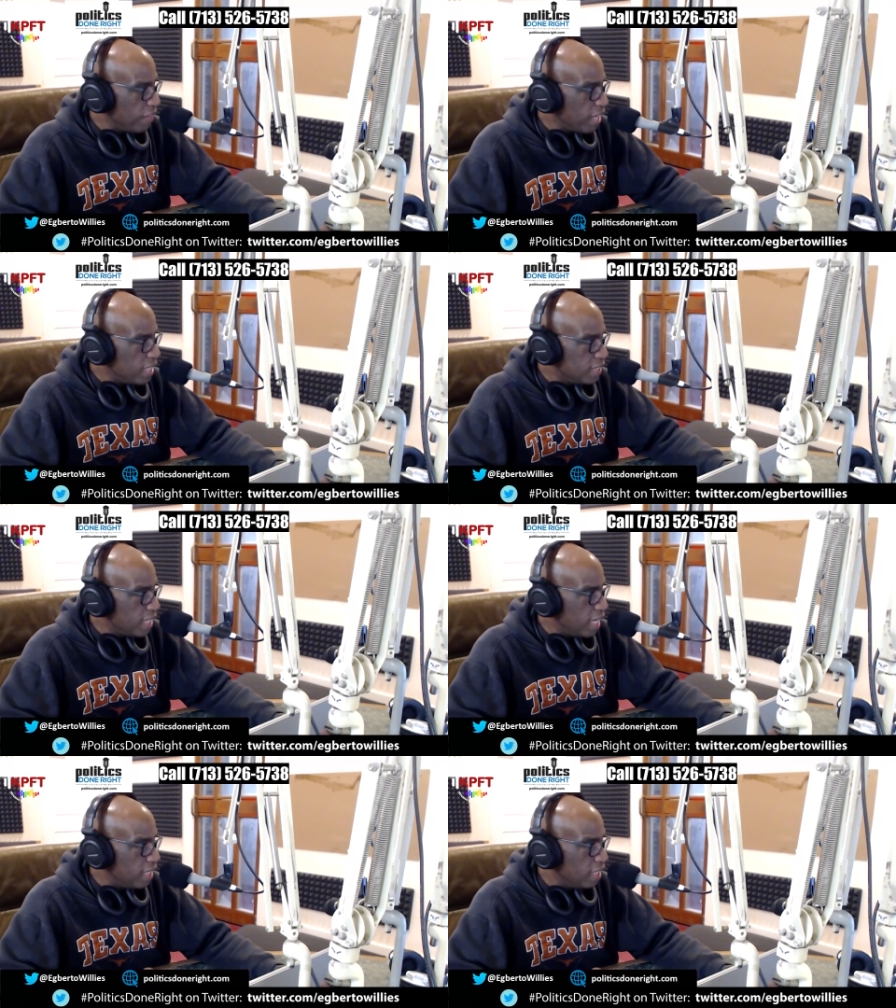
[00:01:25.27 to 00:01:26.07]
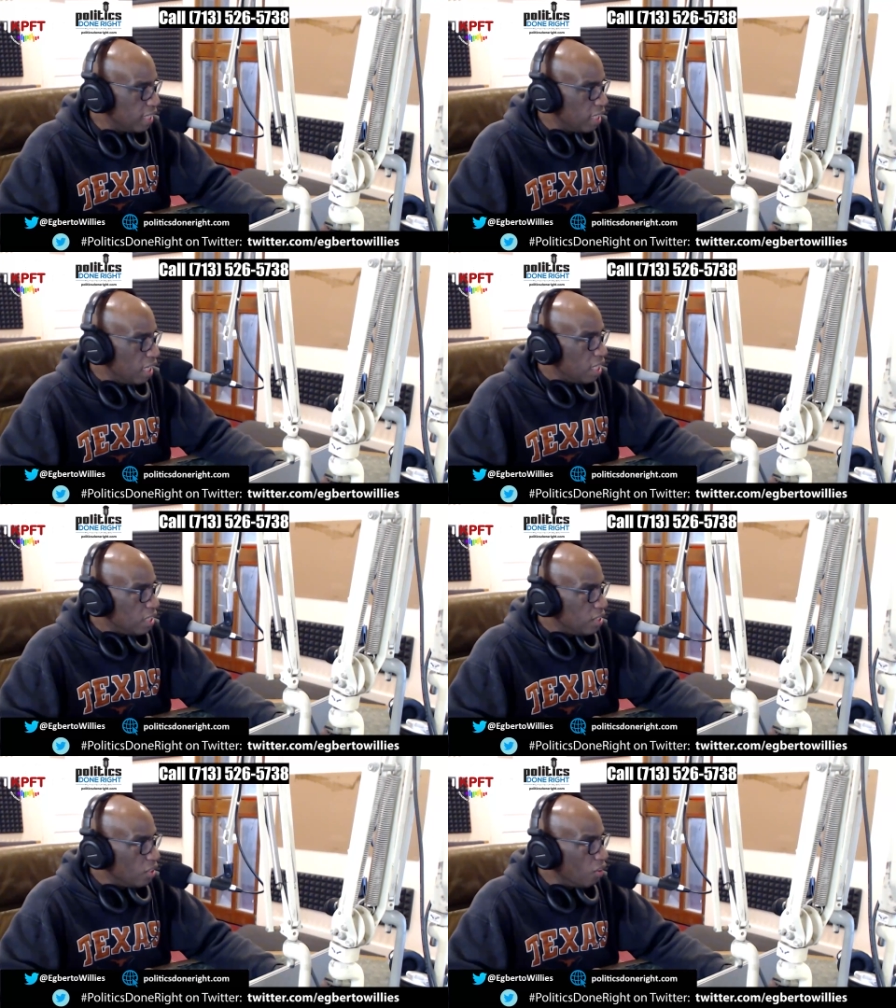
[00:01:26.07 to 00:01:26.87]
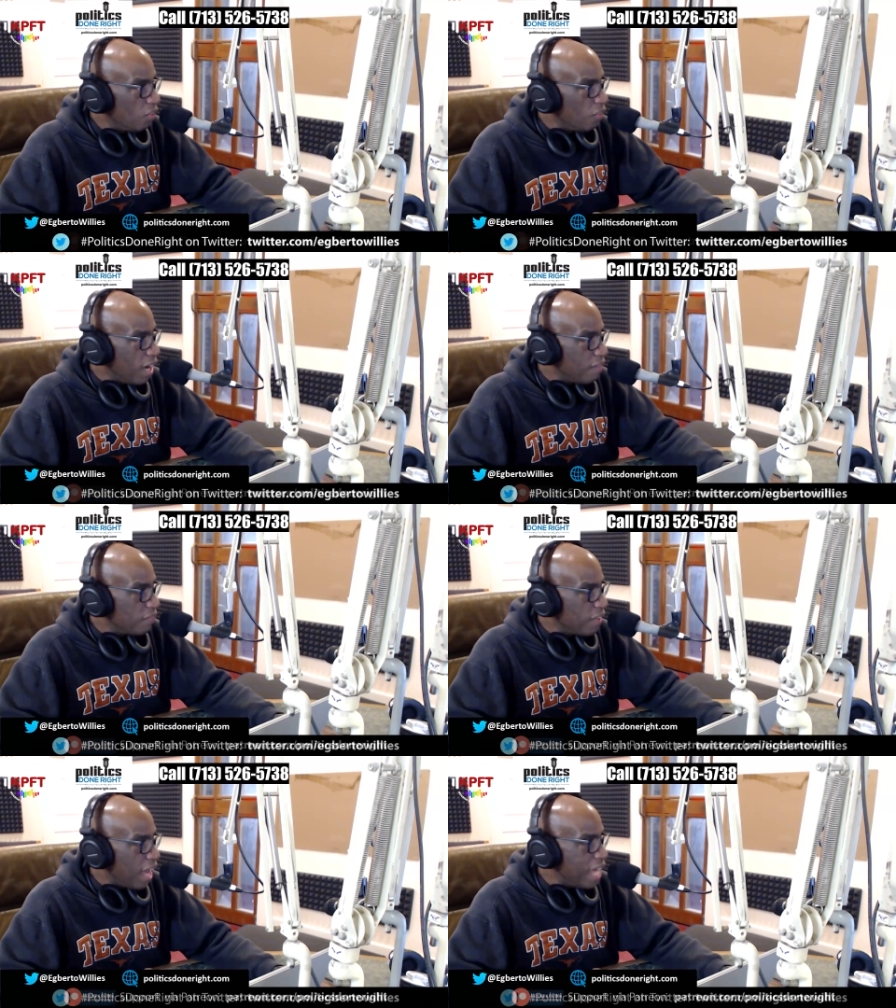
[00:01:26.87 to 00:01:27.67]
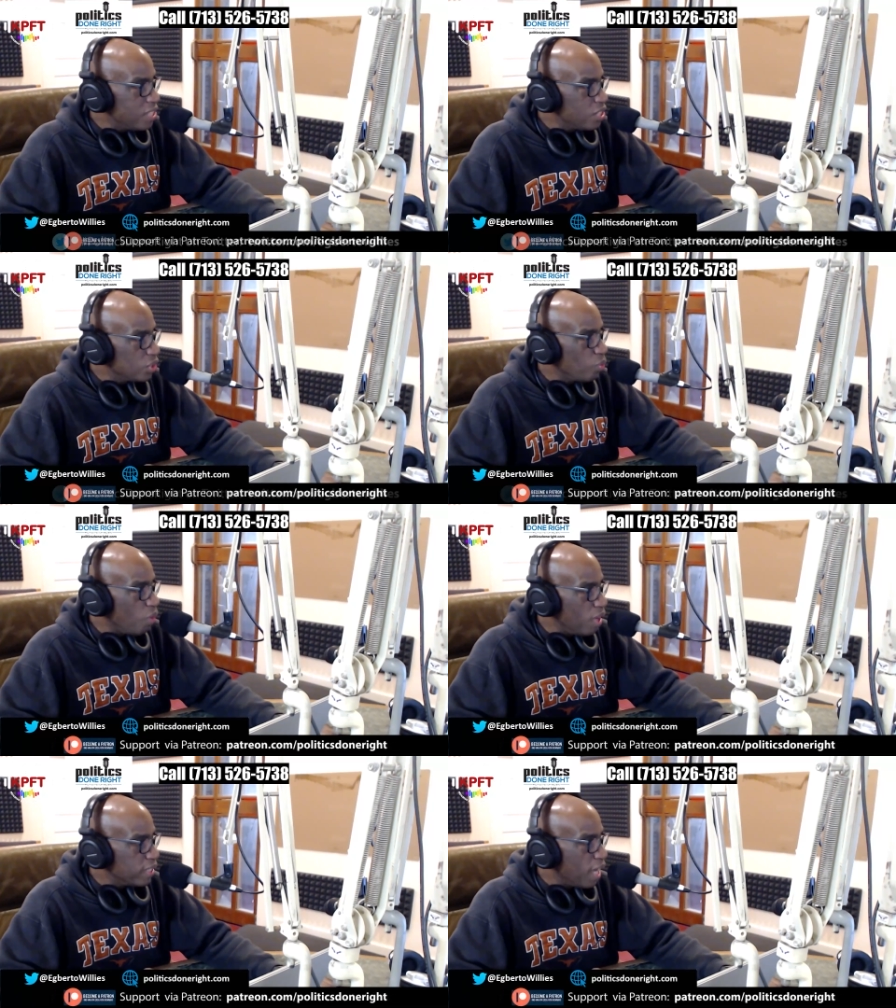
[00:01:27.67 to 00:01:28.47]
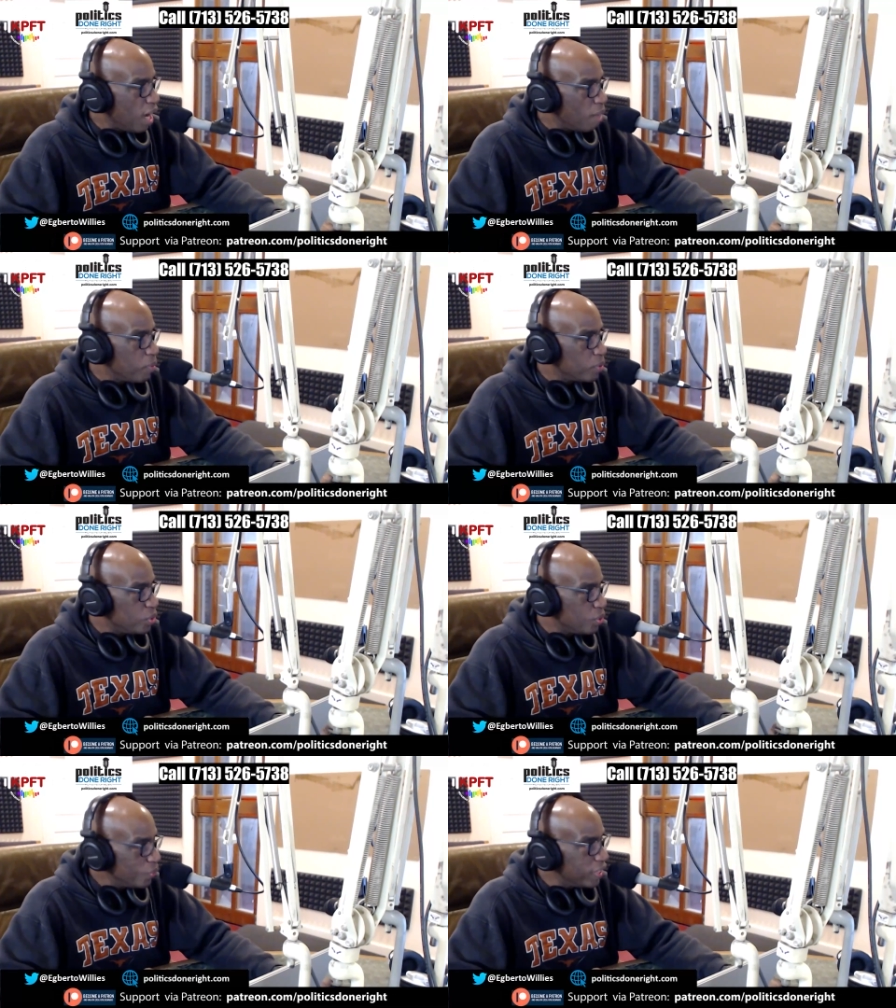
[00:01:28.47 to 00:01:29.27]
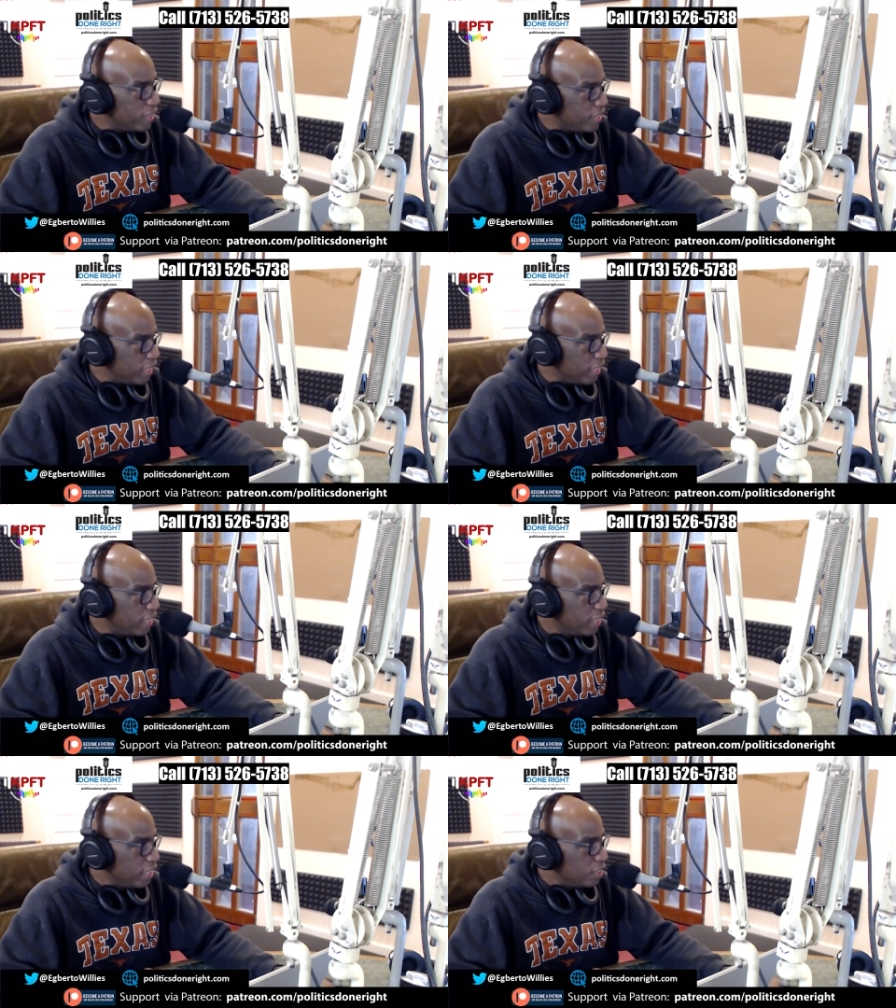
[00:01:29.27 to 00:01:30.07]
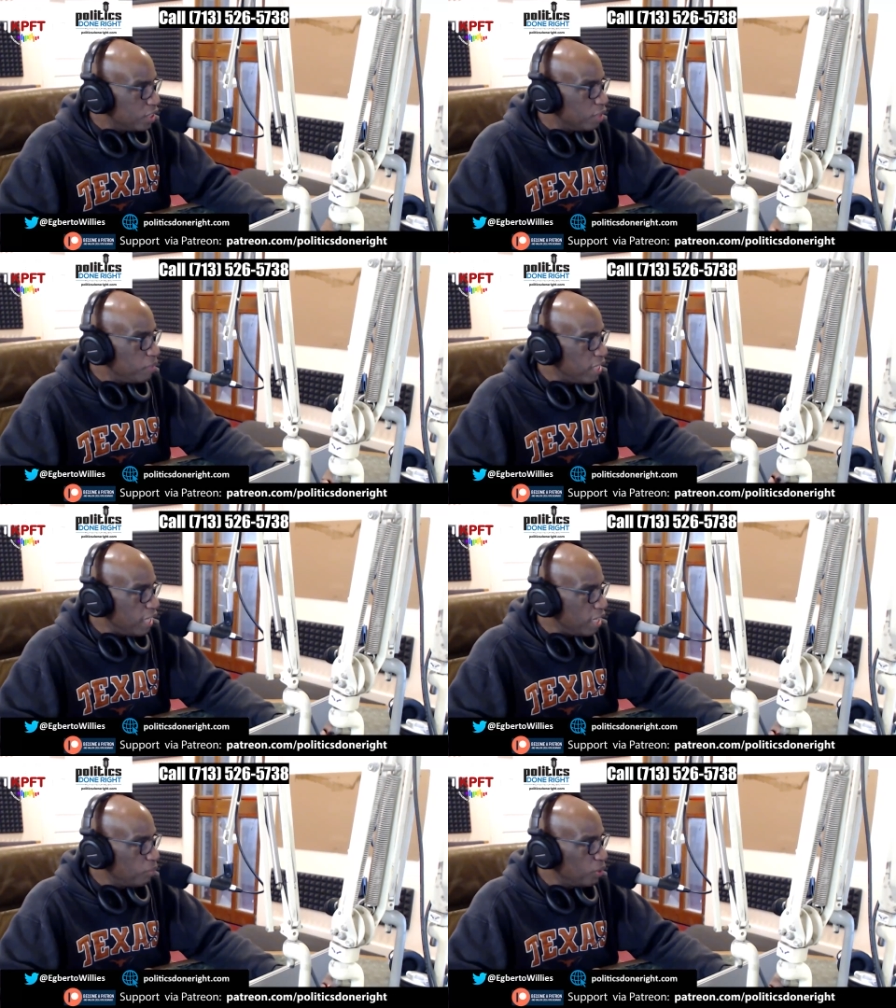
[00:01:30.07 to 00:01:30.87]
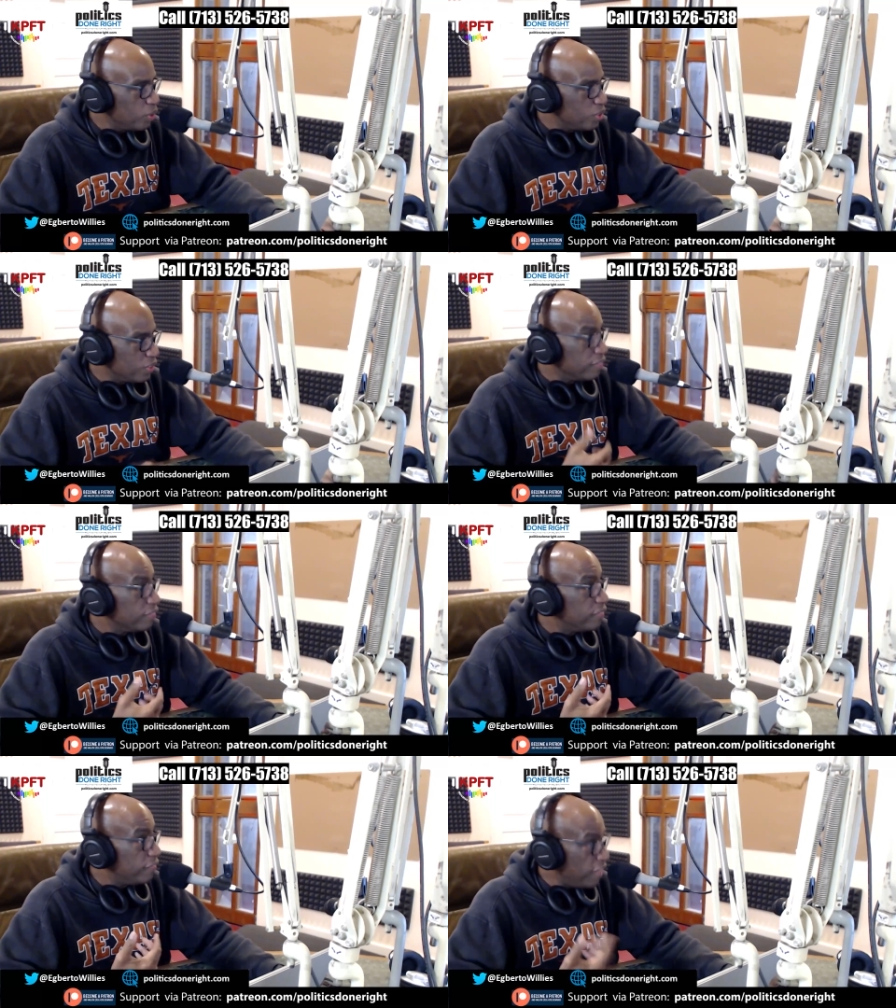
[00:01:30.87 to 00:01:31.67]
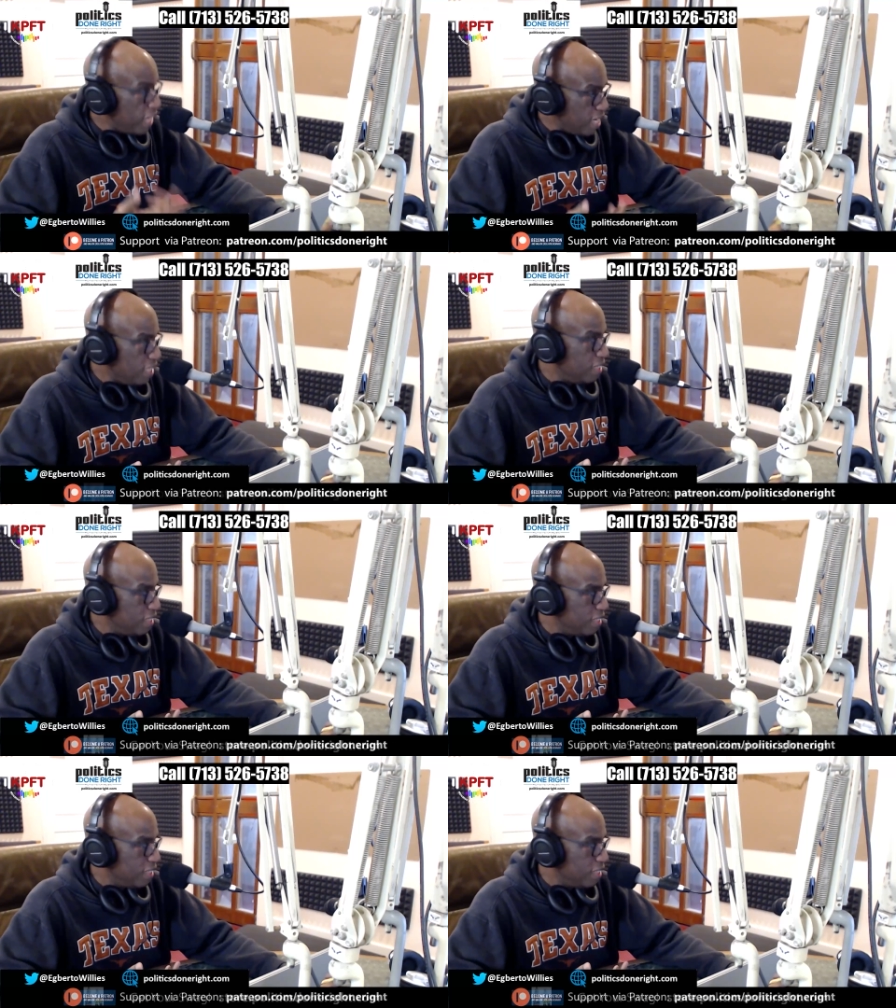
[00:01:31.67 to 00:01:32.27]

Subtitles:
And he said, you know, I just want the opportunity to be able to fail